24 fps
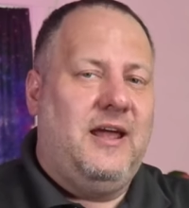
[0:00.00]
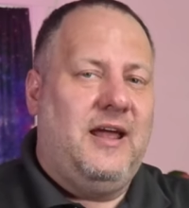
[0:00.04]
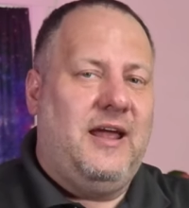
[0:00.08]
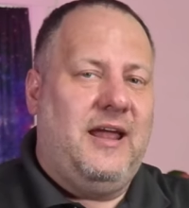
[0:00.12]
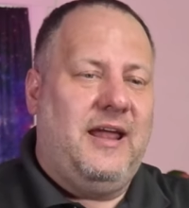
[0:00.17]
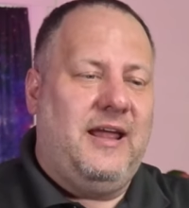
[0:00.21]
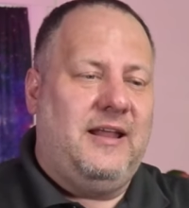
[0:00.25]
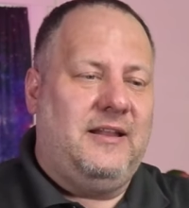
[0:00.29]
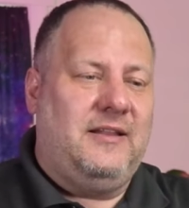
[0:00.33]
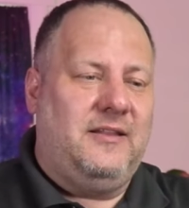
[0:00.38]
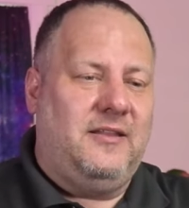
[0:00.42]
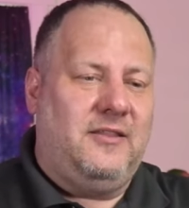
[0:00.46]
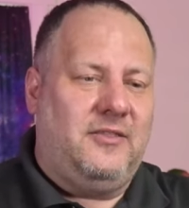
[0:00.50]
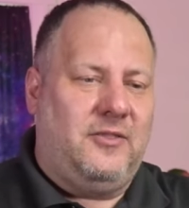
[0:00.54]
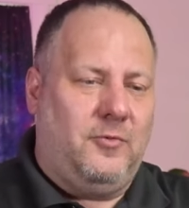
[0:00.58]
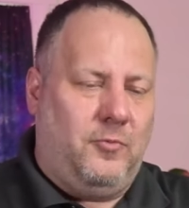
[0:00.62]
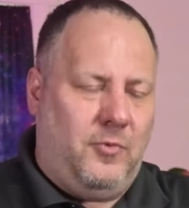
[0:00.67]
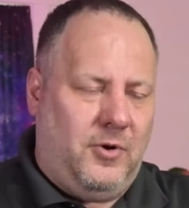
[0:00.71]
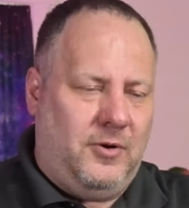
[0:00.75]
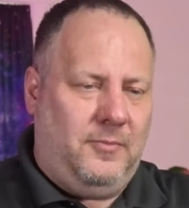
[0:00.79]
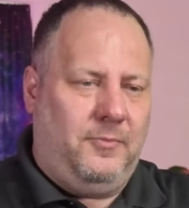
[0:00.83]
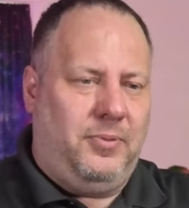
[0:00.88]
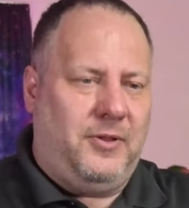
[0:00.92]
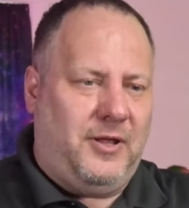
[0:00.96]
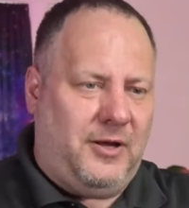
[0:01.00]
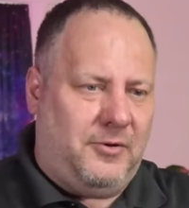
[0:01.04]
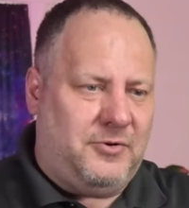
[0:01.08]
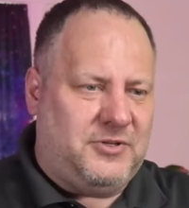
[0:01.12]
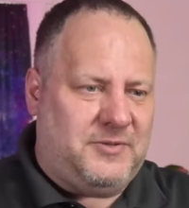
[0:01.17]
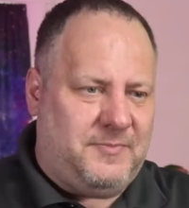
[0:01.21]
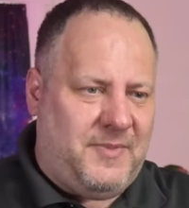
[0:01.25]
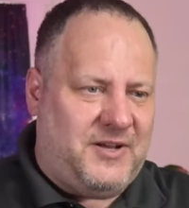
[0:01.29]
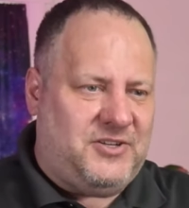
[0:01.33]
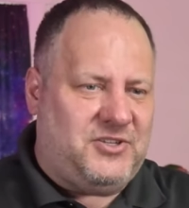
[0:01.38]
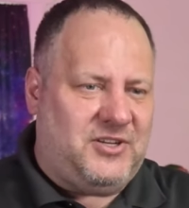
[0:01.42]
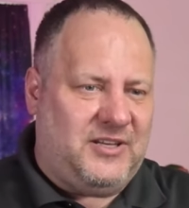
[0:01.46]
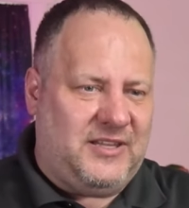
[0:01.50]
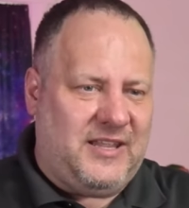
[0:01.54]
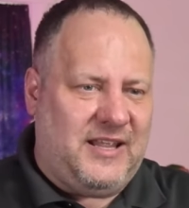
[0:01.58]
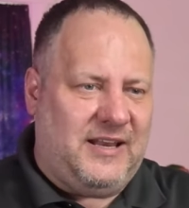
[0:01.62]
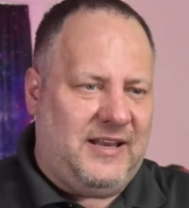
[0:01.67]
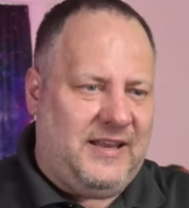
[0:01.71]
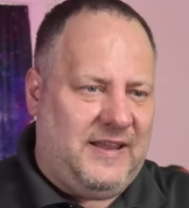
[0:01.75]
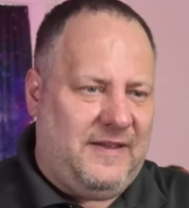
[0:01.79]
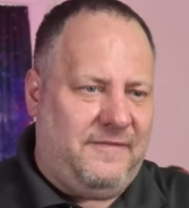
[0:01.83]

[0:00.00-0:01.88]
and the one player was mentioning that